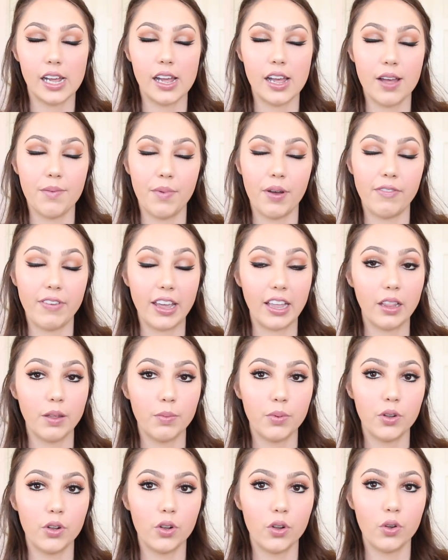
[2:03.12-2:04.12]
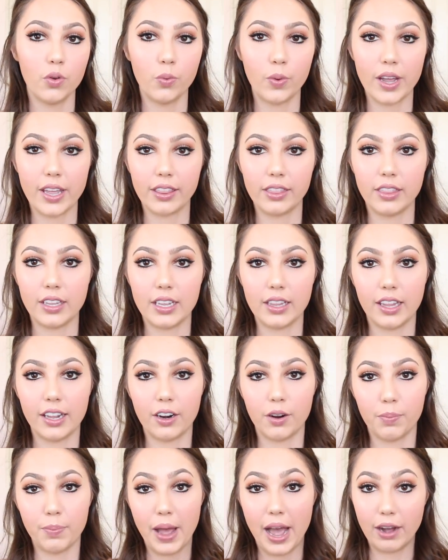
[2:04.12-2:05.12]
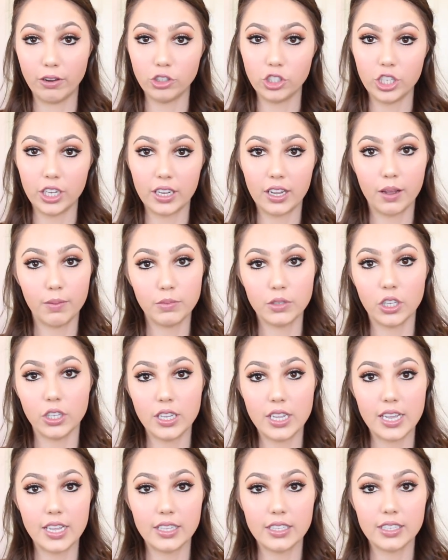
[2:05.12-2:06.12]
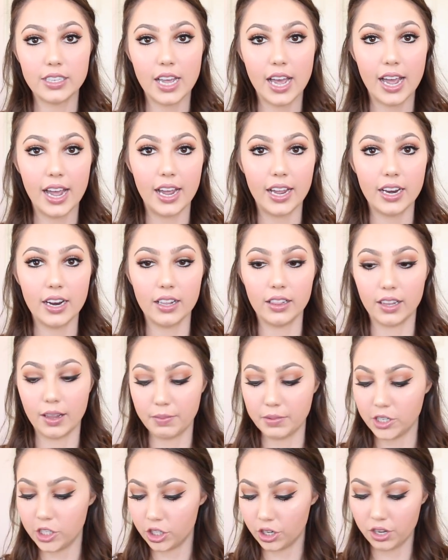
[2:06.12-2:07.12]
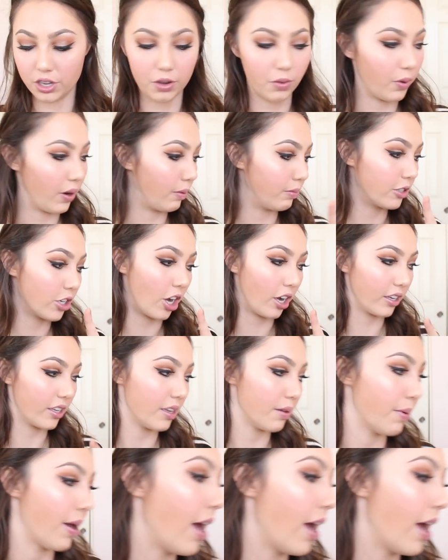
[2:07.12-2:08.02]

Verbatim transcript: um, available with the little pouch that comes on the inside. Let me show you what I'm talking